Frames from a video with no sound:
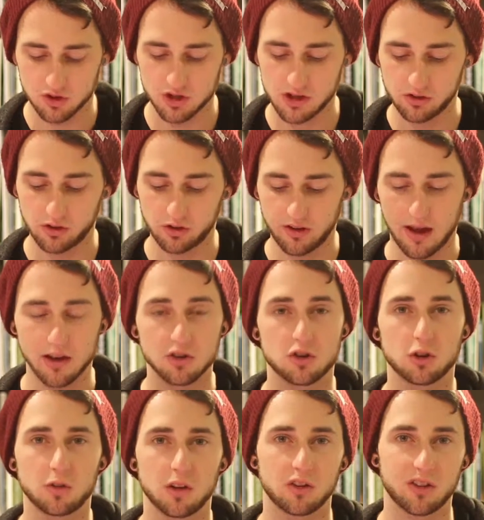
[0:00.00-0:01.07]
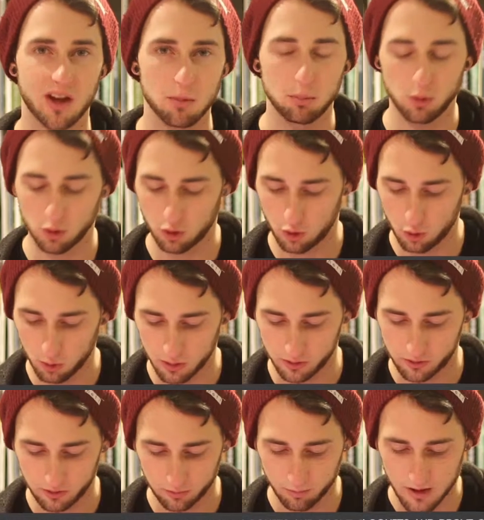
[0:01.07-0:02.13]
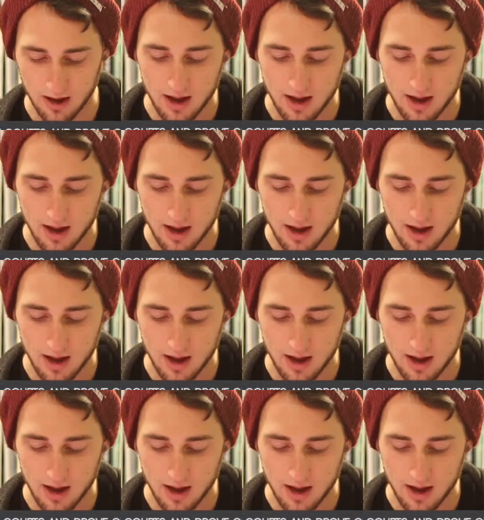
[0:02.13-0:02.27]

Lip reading: Jesus entered the temple courts